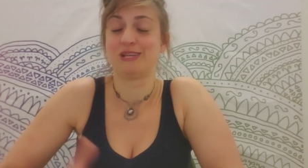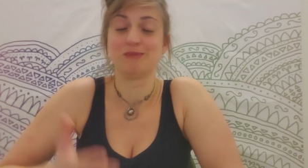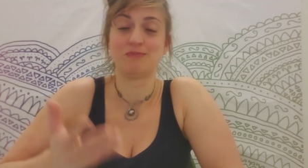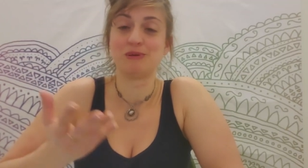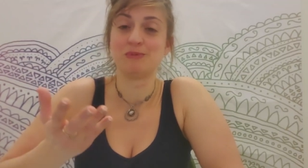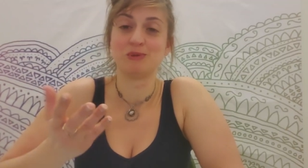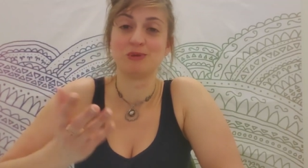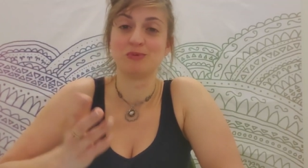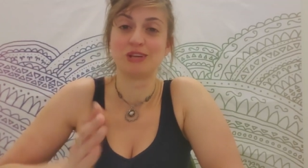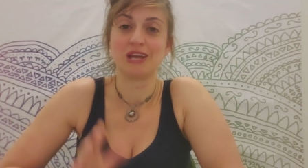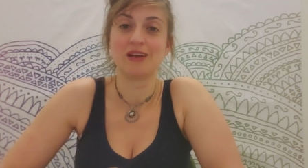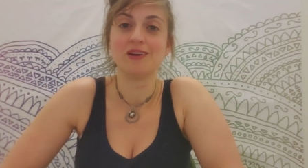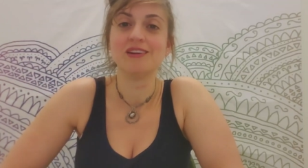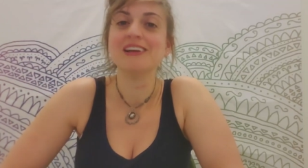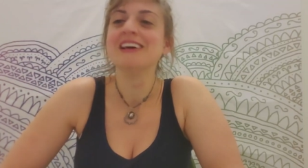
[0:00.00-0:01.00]
that people don't
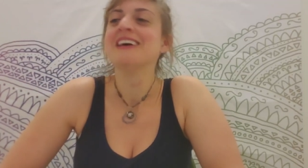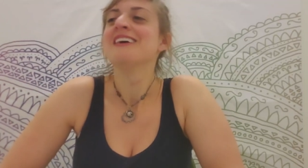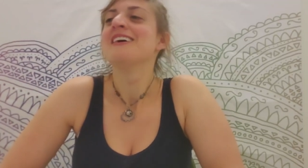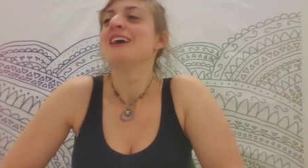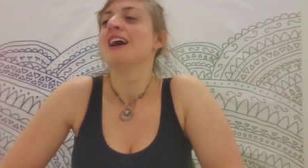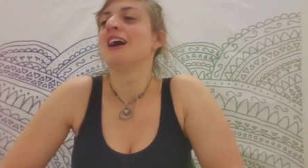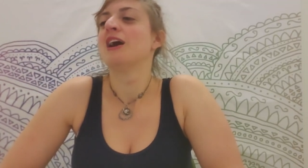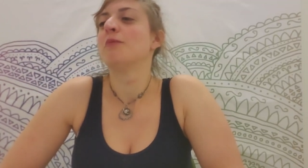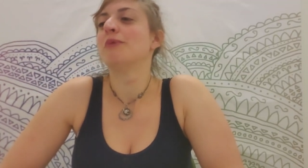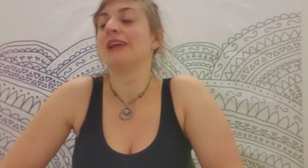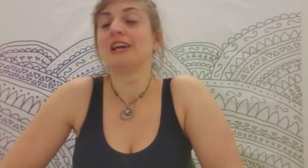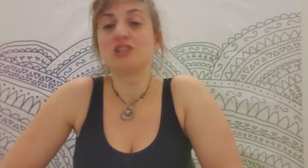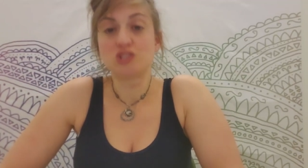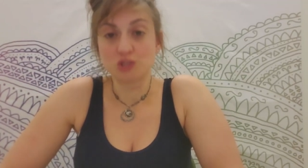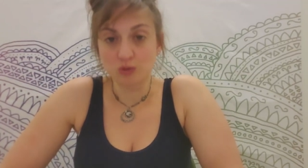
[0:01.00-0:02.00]
care. Uh, but
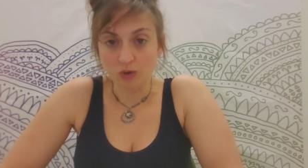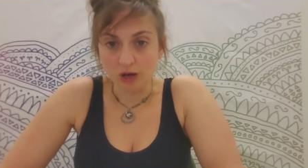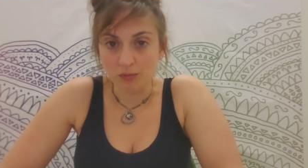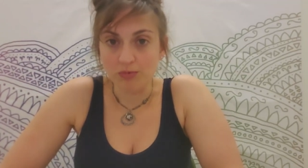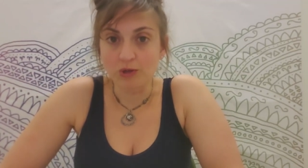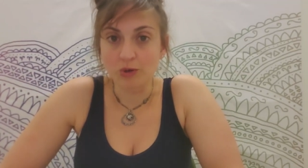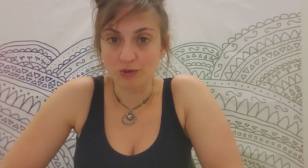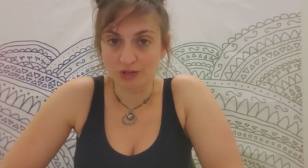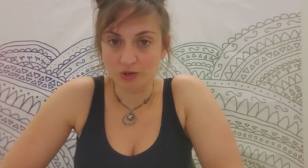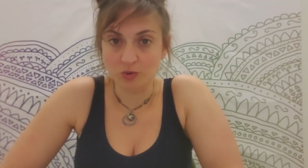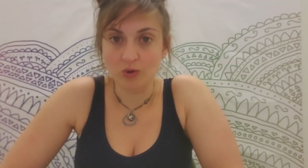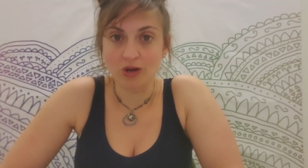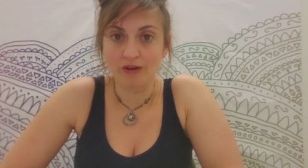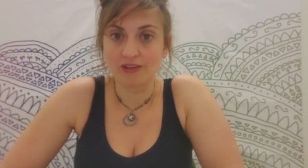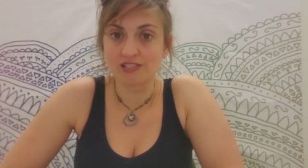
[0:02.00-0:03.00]
I do upload an
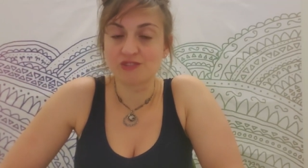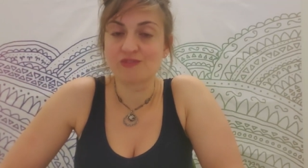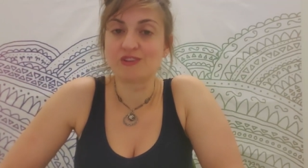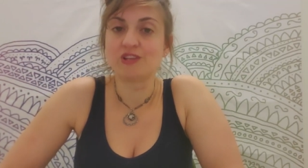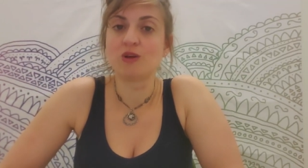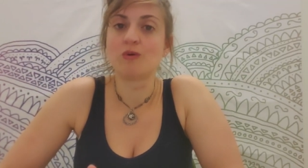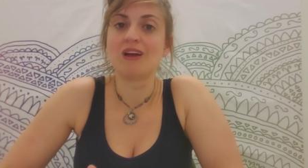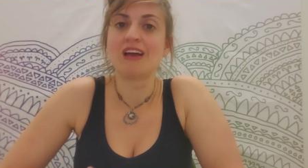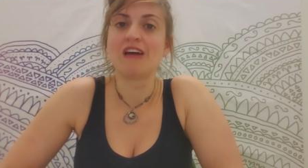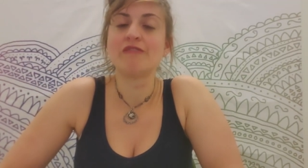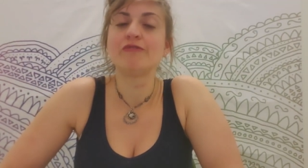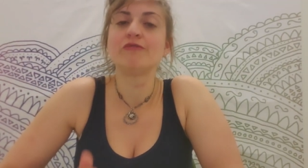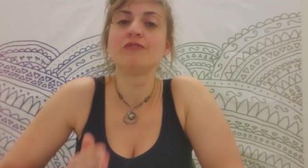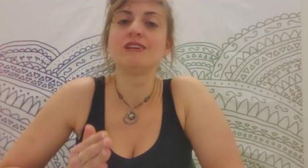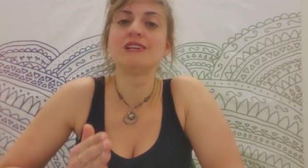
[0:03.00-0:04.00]
Aquarius video
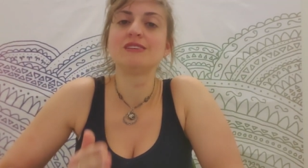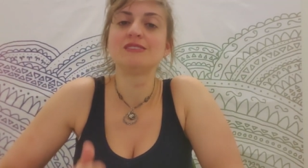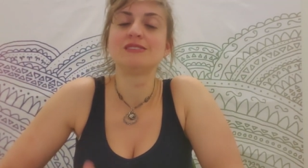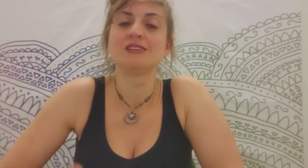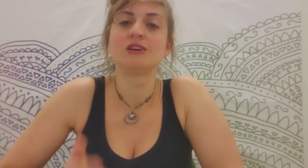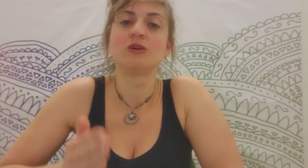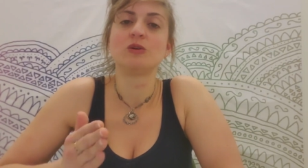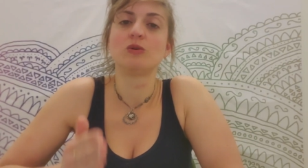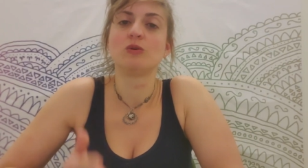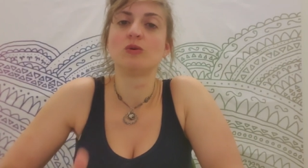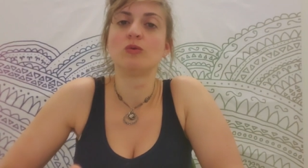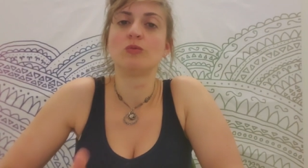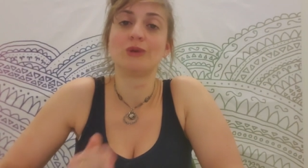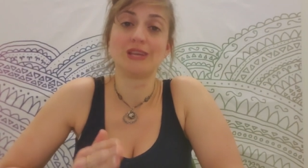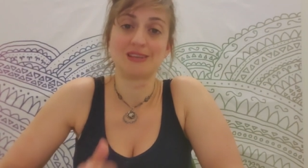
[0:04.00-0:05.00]
every
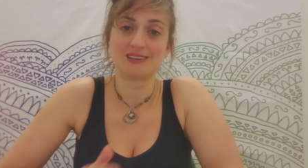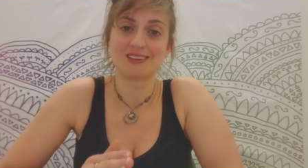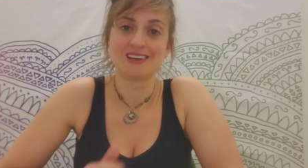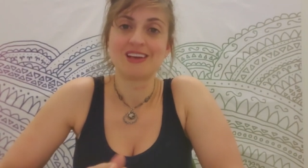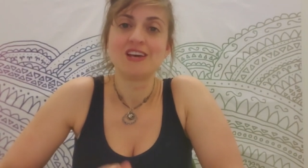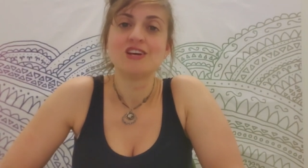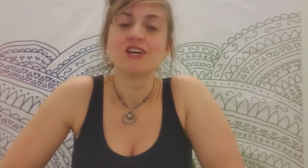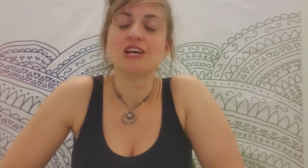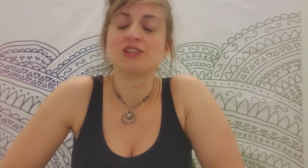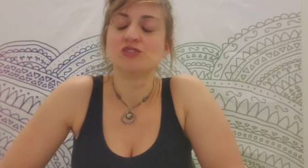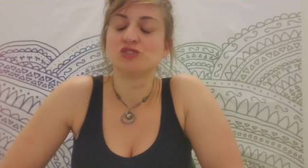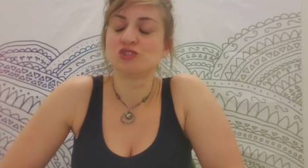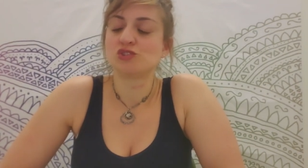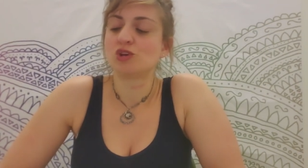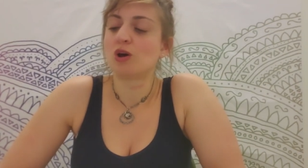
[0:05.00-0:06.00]
single week.
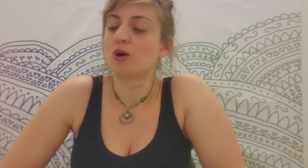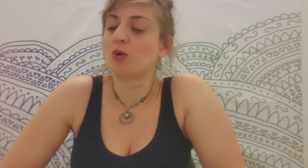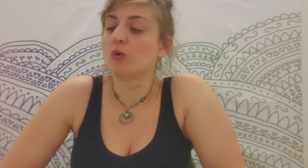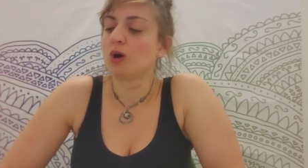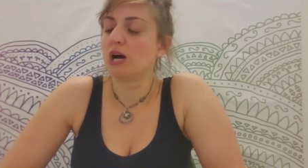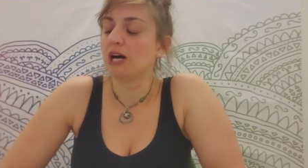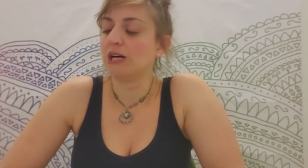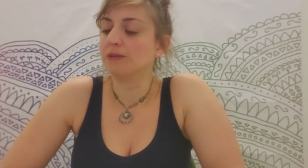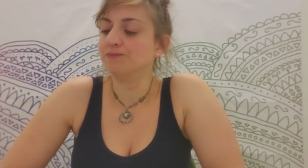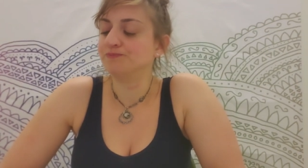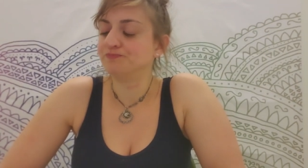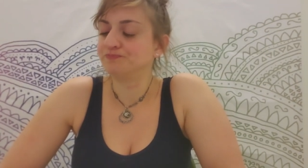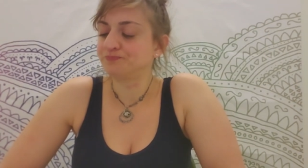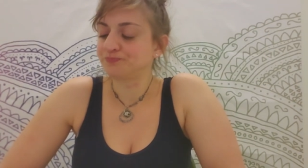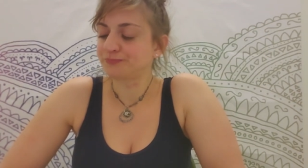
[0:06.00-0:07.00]
And so,
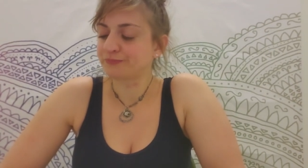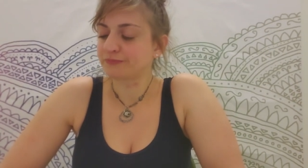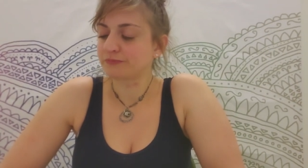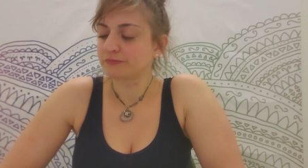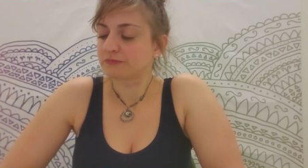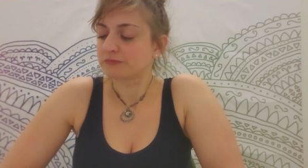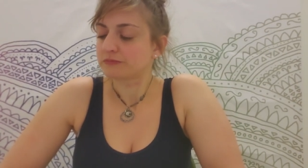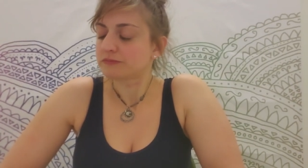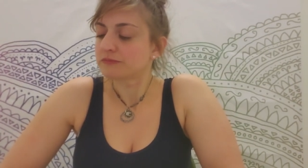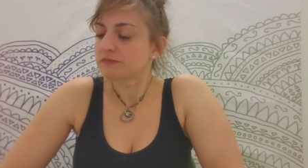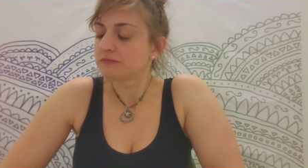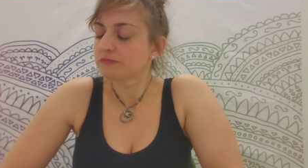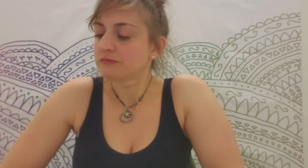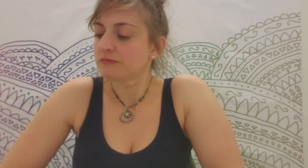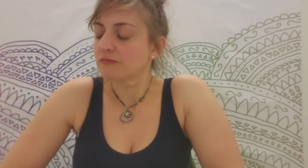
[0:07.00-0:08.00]
um,
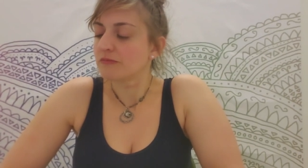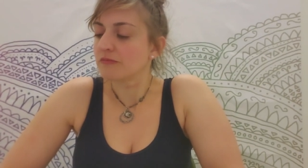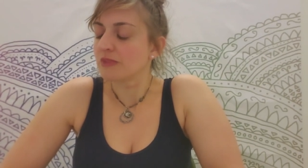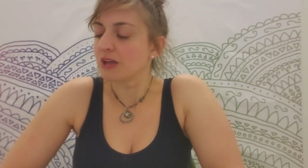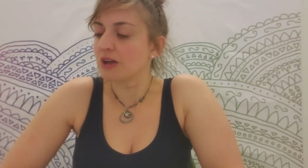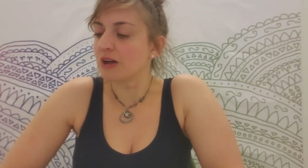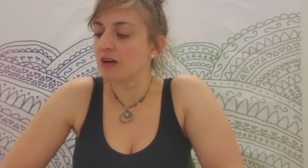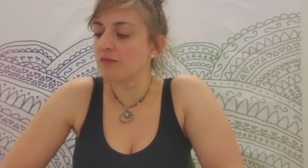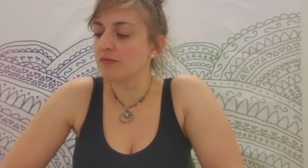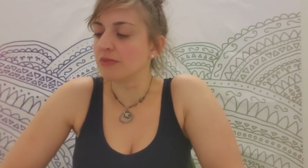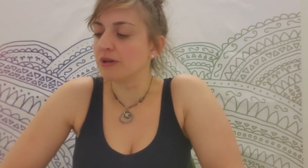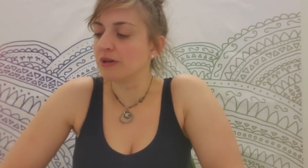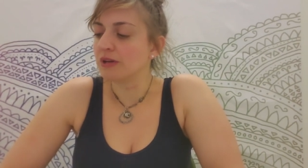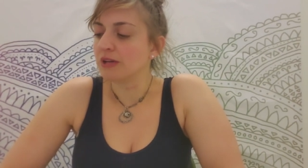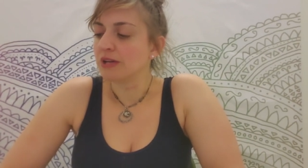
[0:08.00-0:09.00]

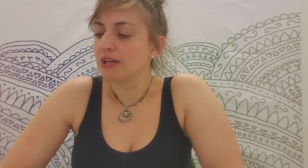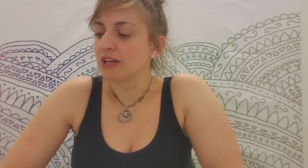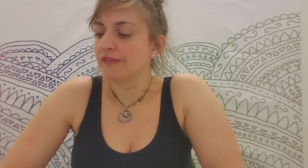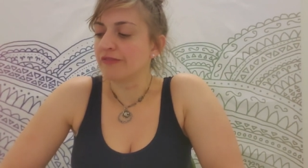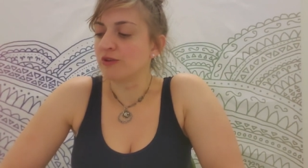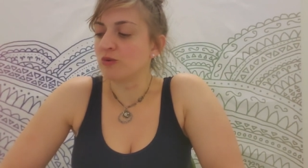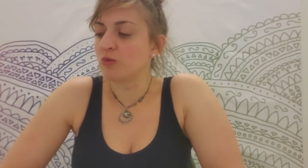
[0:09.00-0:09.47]
um, if you